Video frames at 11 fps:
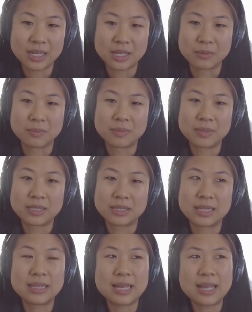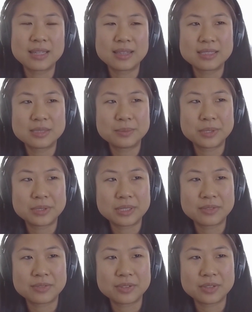and I think that's the
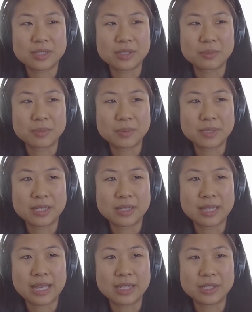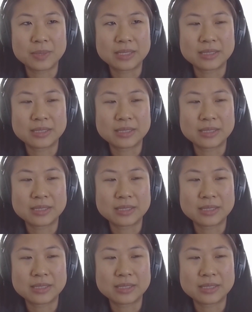beauty of public health and